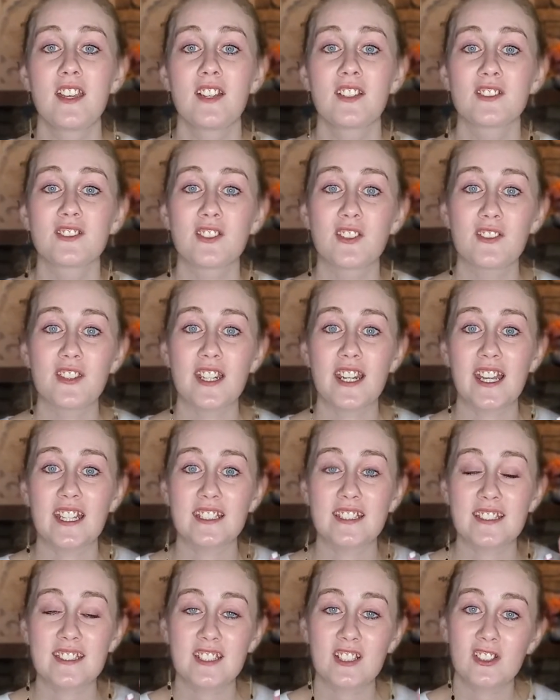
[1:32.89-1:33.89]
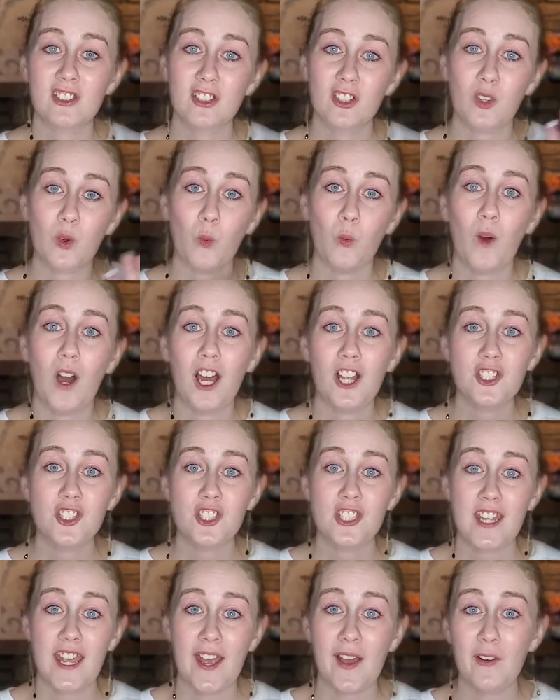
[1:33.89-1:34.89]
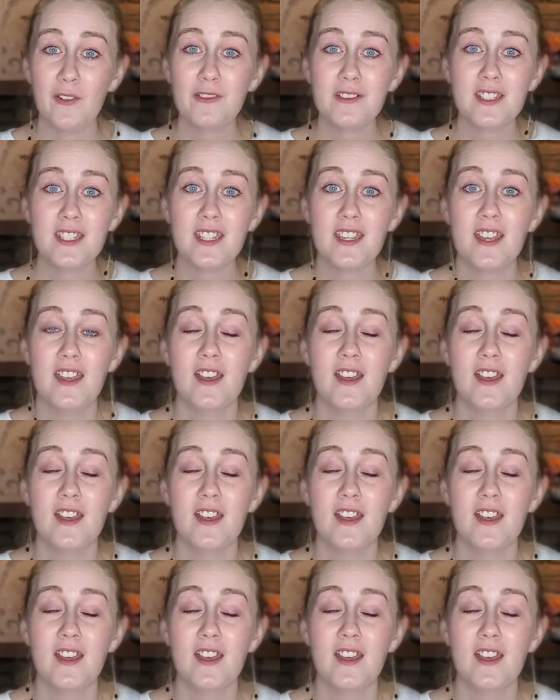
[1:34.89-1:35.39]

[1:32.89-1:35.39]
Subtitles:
so that I still look washed out,